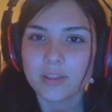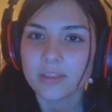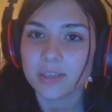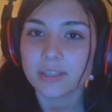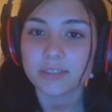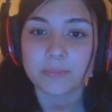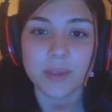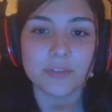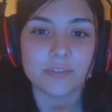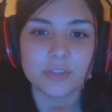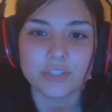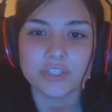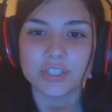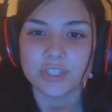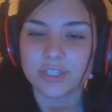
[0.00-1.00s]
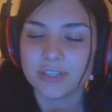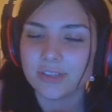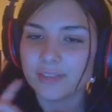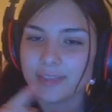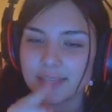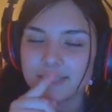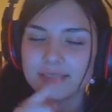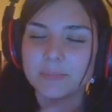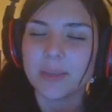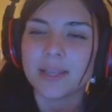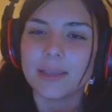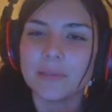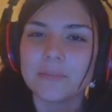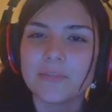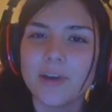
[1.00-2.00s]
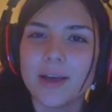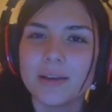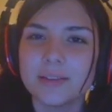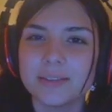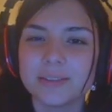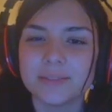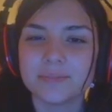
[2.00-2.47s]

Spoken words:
That is my villager, that is my game file.